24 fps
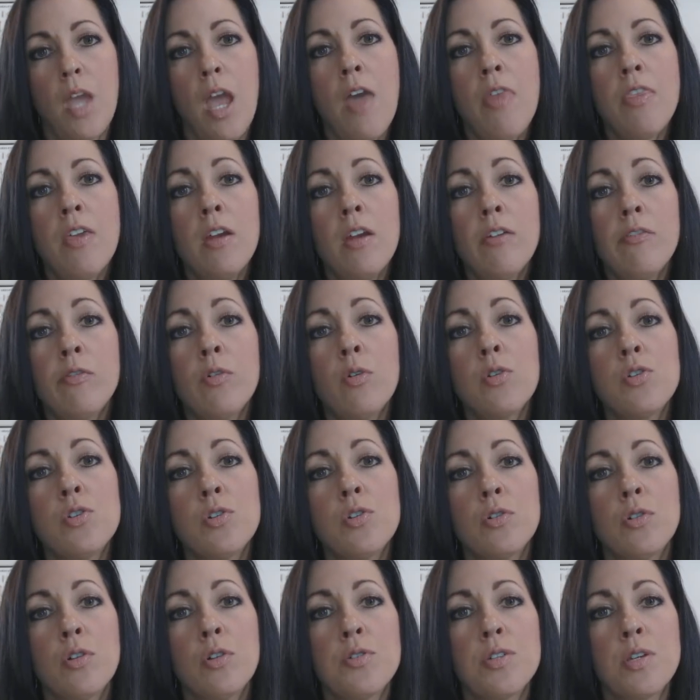And then of course
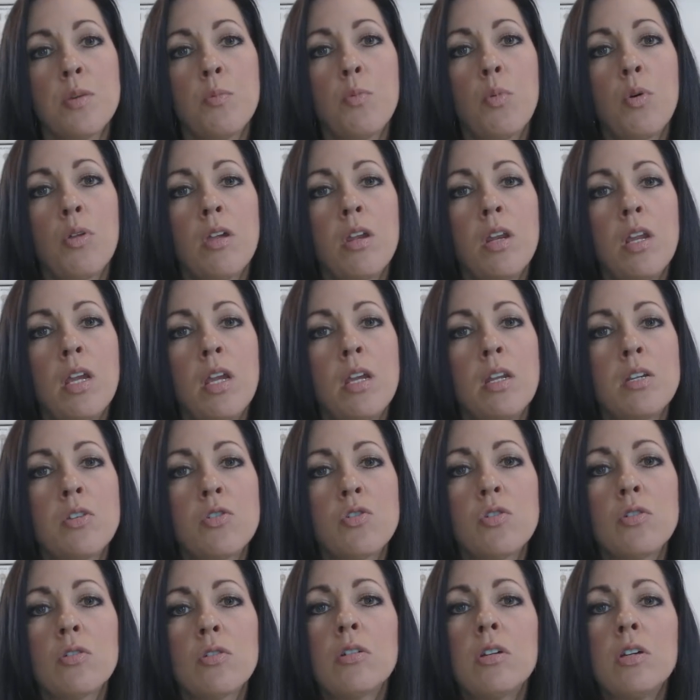you'll close up with any
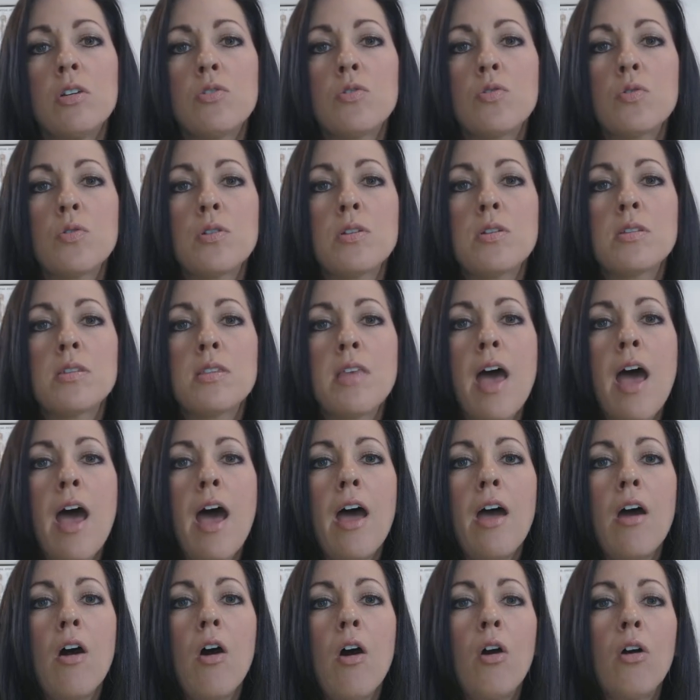additional interests
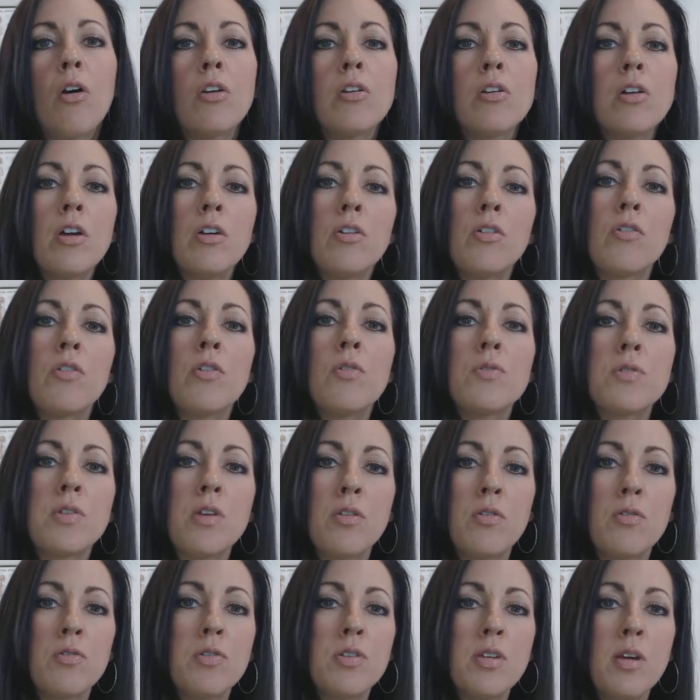that aren't under those
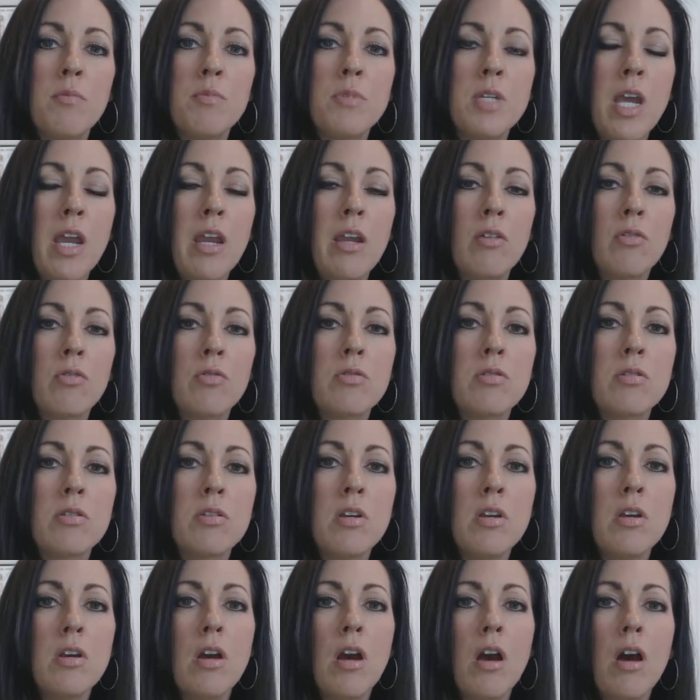other subtitles
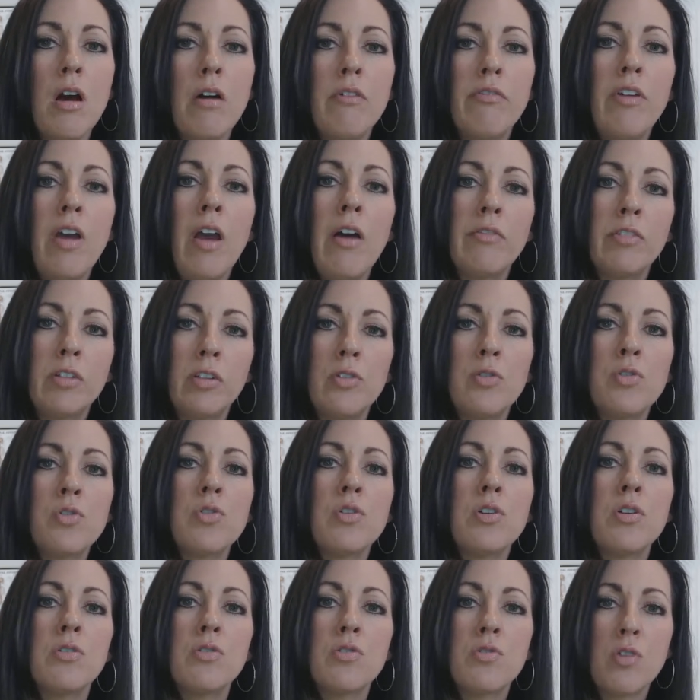of
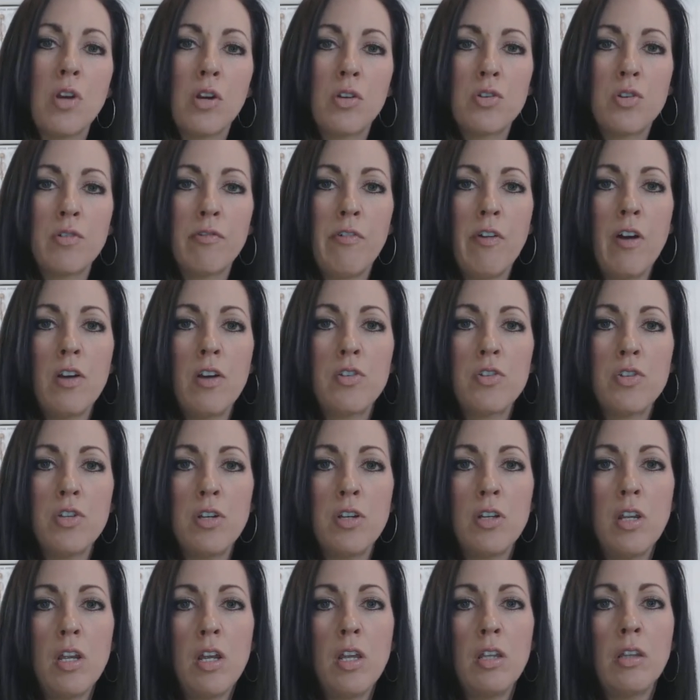evolution, structure,
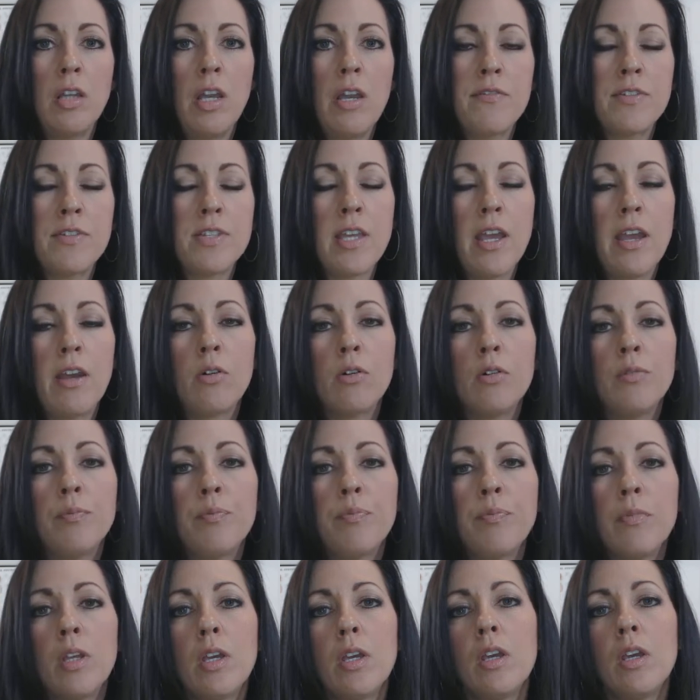function, and life cycle.